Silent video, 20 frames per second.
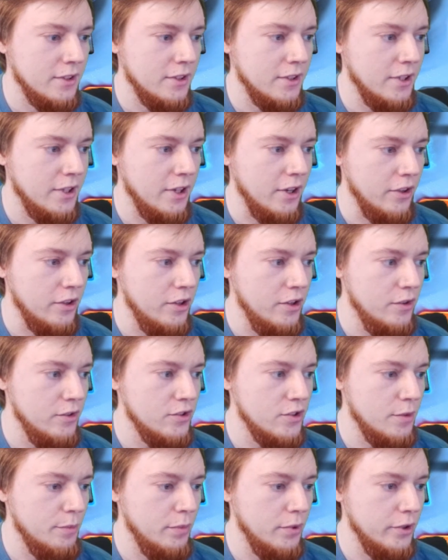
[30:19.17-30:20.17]
And I'll use
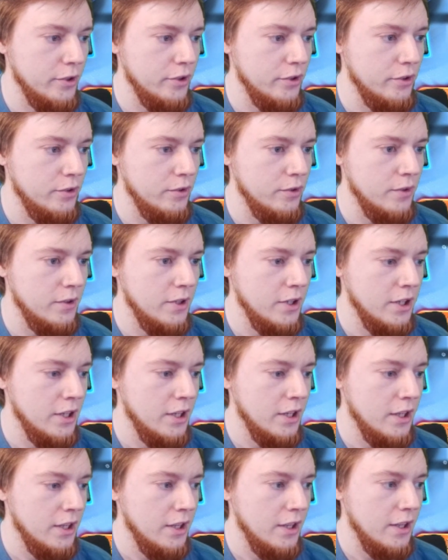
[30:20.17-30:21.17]
the blue
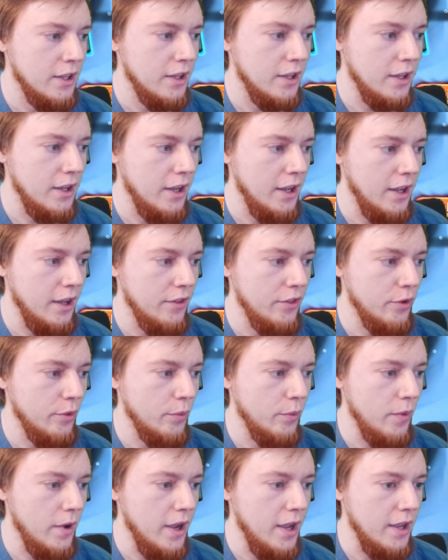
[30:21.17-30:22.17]
and the
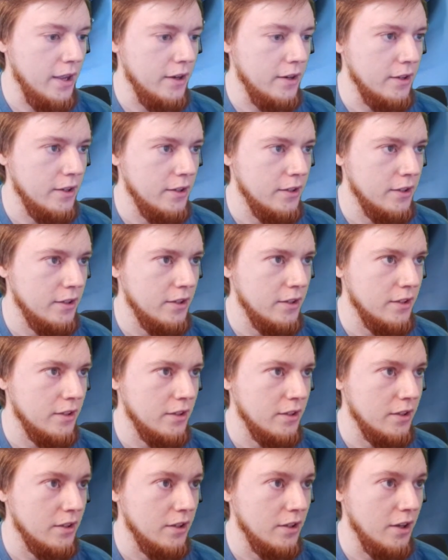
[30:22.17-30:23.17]
red.
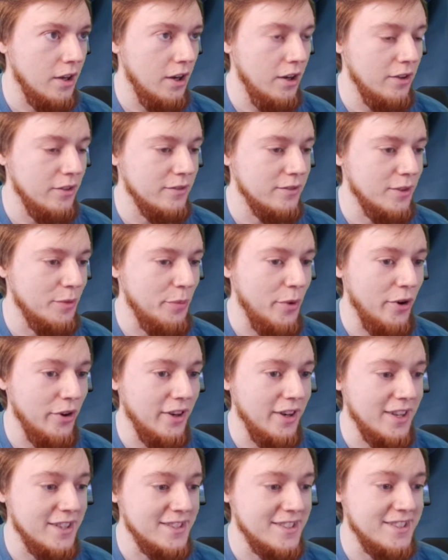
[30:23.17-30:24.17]
Oh, opponent
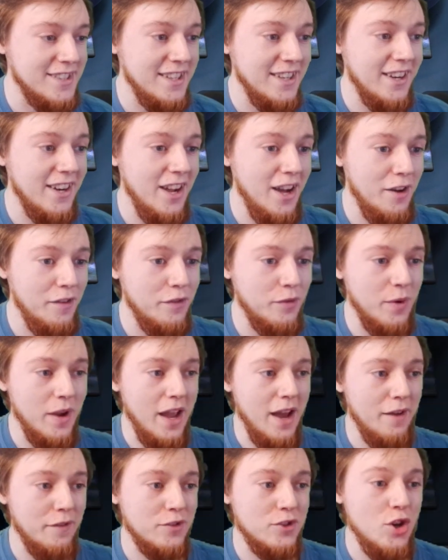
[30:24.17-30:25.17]
has seen enough. We
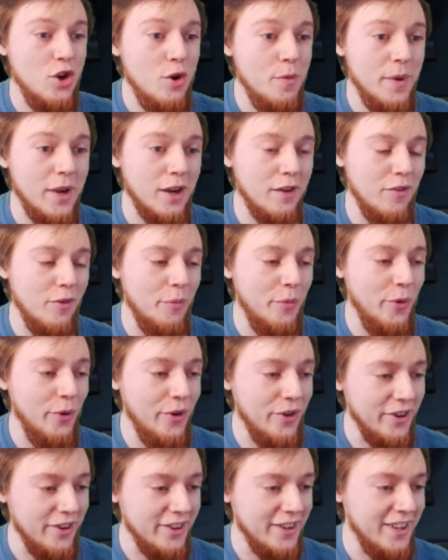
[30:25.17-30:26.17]
have too big of a
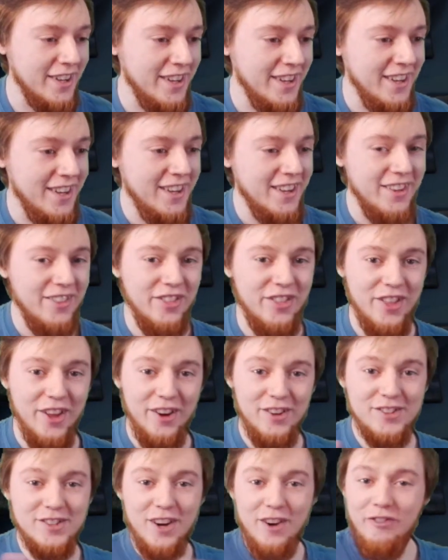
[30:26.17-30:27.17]
board.
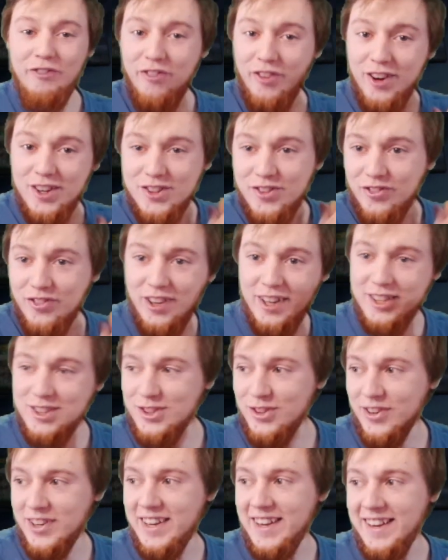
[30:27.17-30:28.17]
There's our first
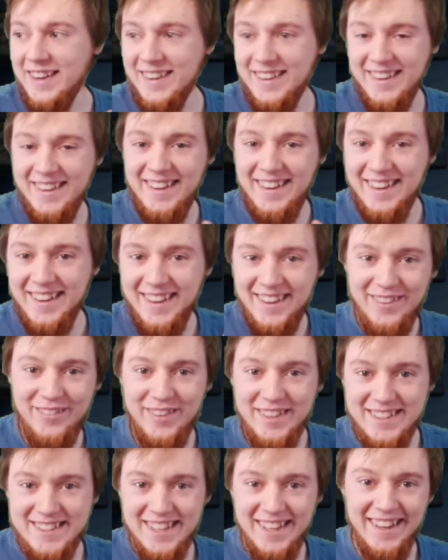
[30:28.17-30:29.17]
victory. We
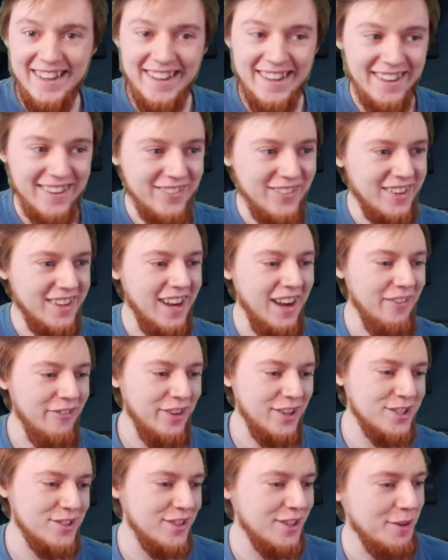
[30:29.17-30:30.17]
did it. We got
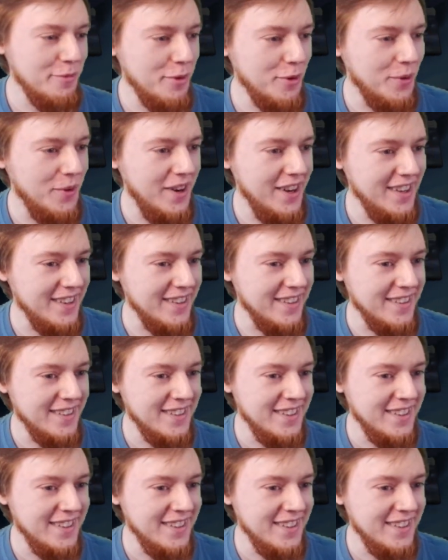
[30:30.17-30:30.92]
victory number 1.